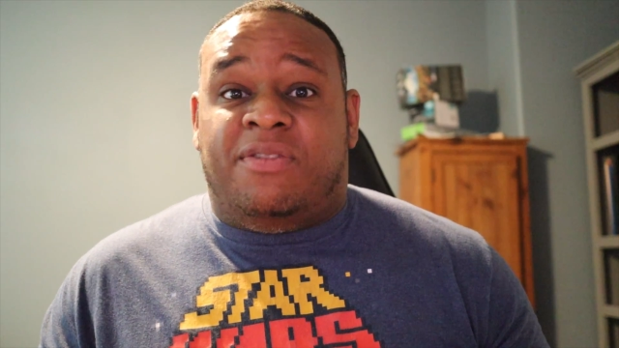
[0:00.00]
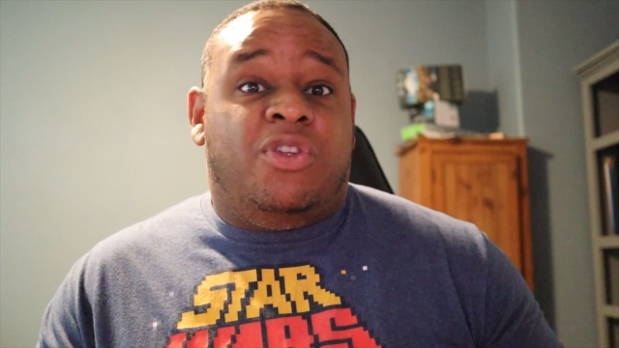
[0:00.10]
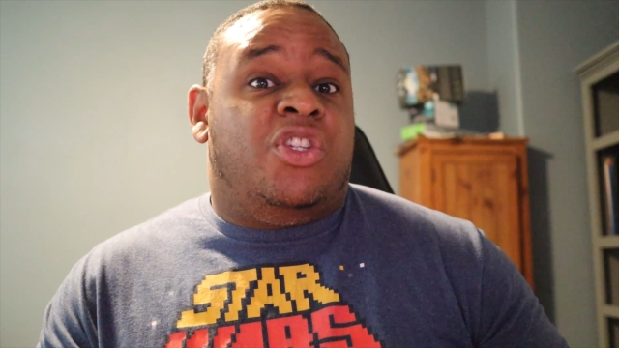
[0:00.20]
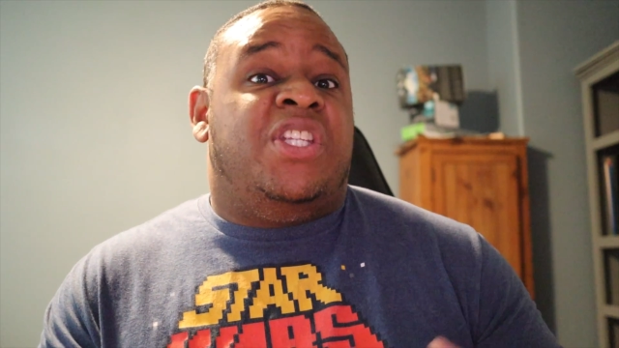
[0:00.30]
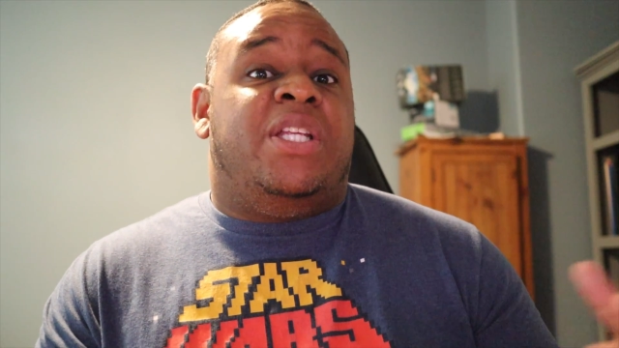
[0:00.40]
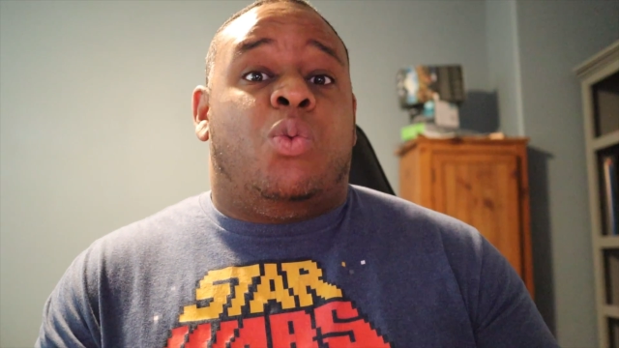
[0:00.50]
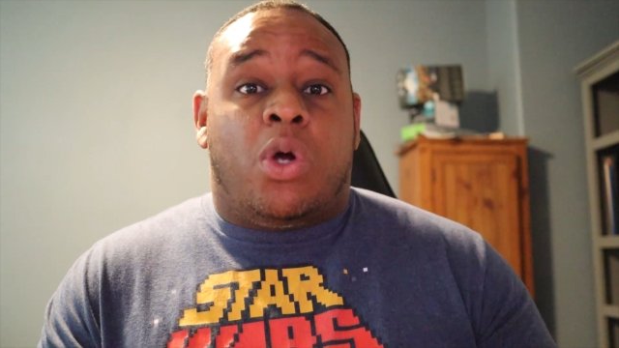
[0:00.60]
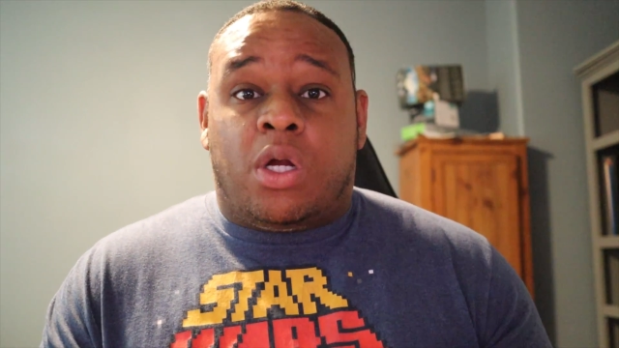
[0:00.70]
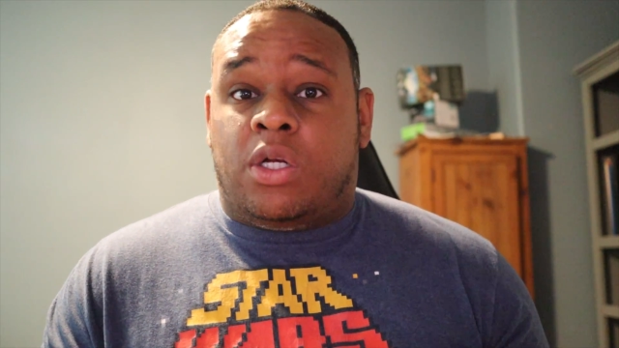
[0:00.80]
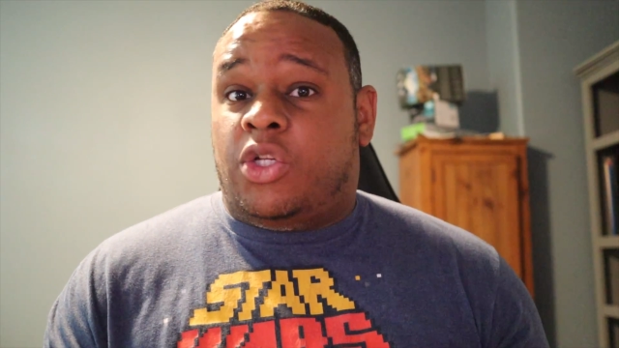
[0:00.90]
If you just need
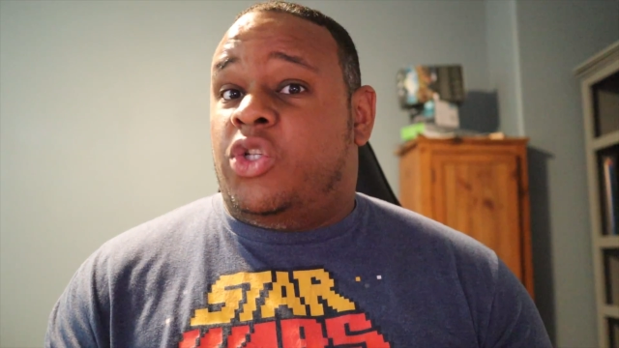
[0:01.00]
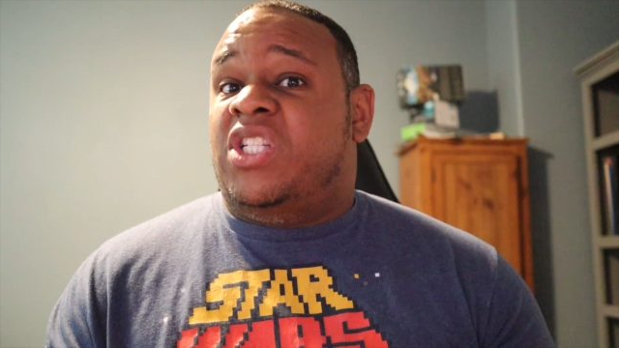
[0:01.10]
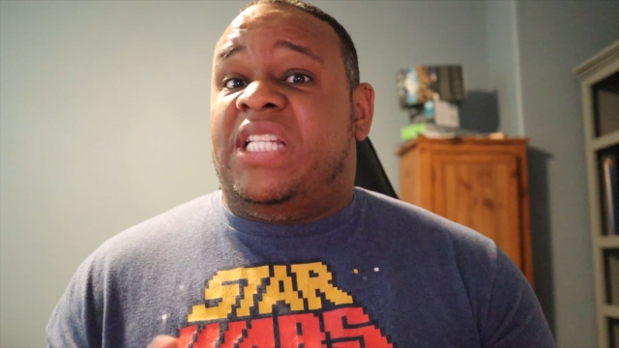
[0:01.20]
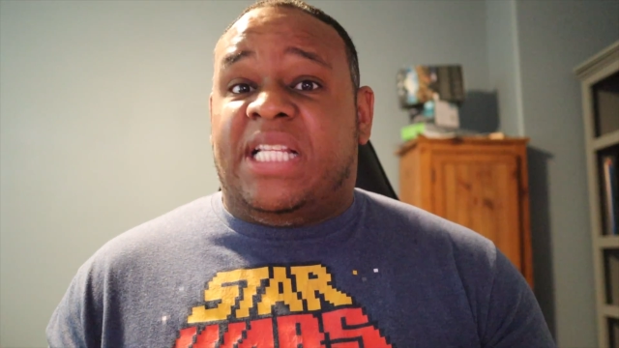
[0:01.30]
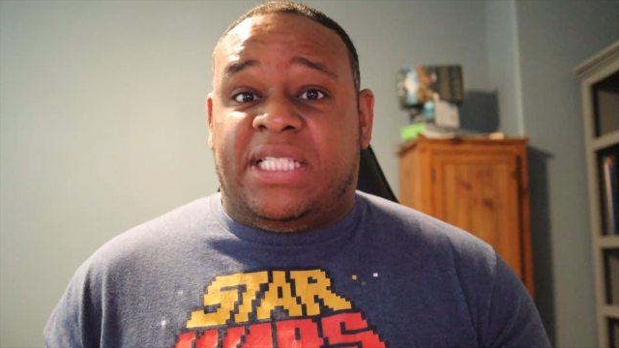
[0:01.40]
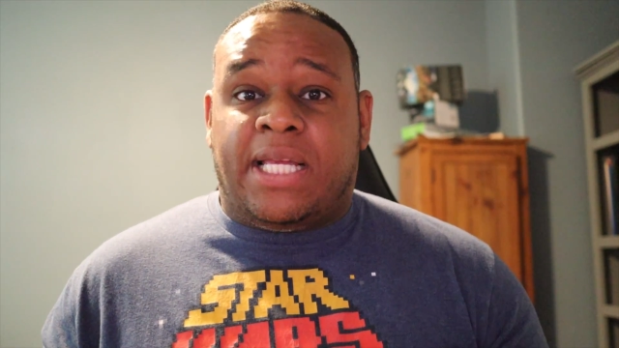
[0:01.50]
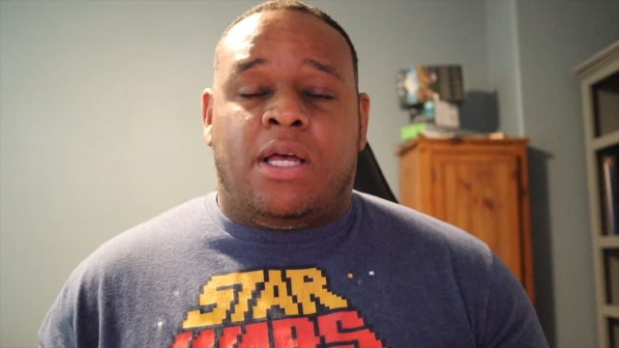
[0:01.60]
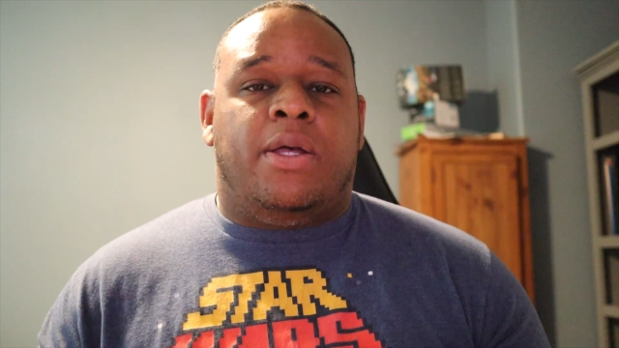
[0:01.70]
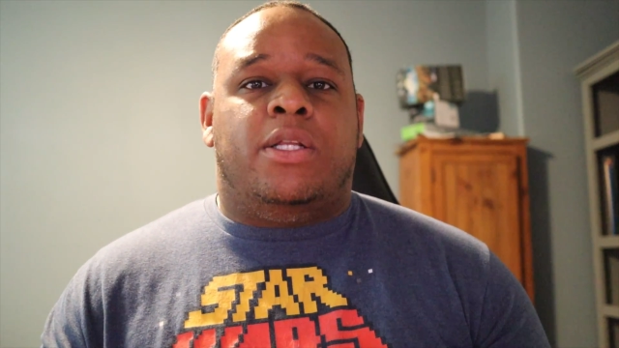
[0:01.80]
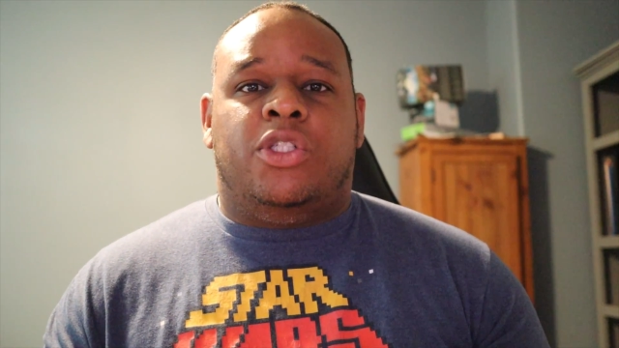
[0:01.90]
Word or you just need
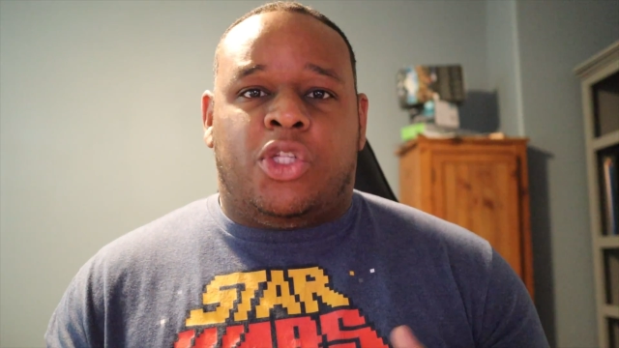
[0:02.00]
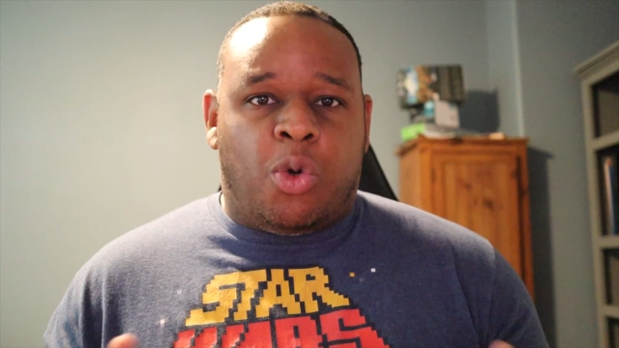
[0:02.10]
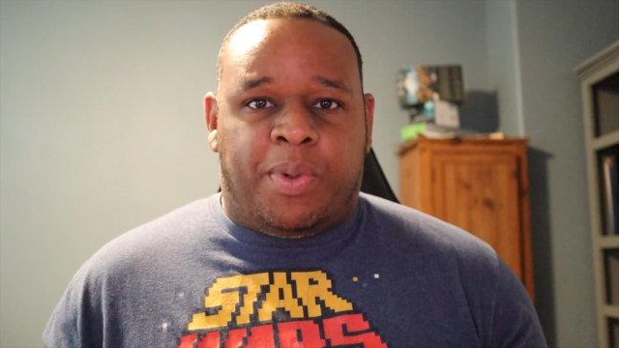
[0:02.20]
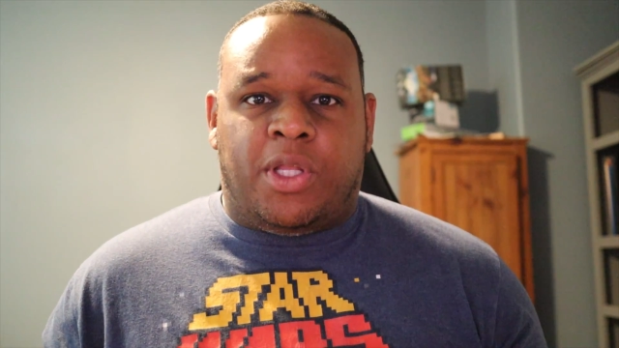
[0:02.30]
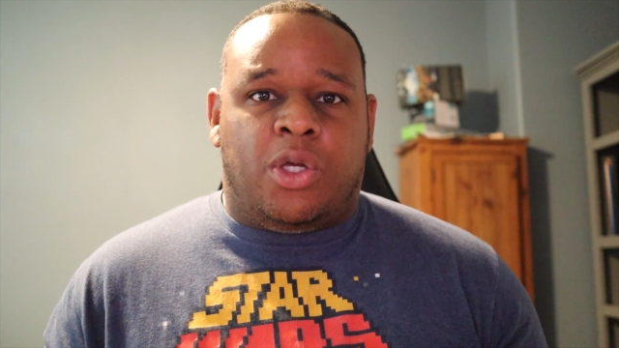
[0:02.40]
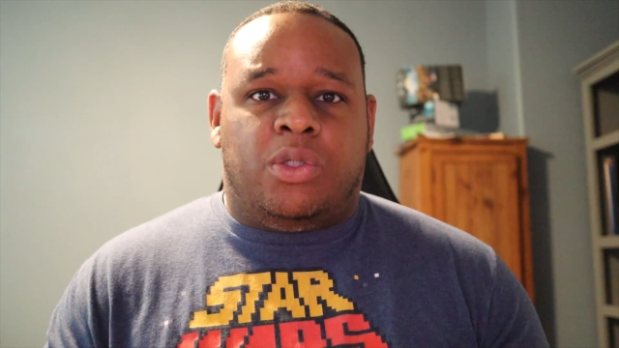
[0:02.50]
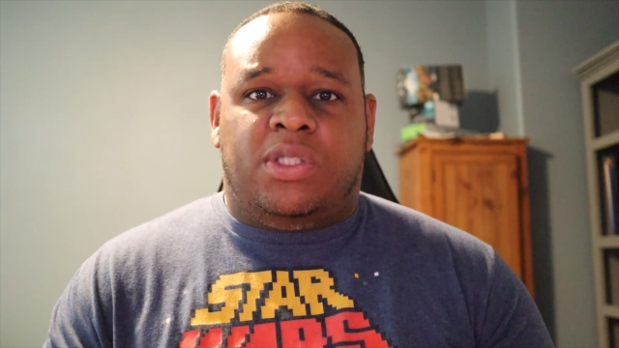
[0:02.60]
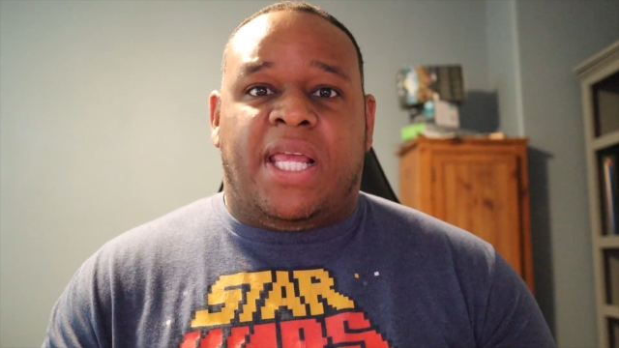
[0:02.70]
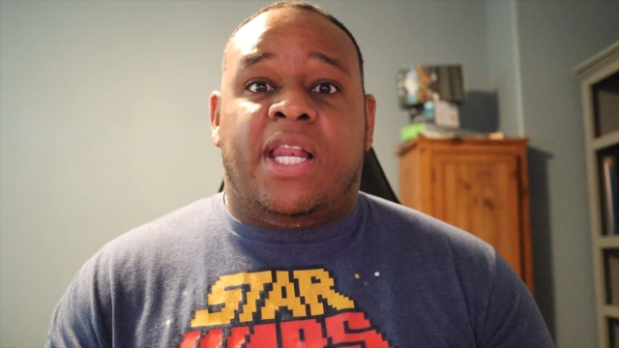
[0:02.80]
Excel, it'll just open those.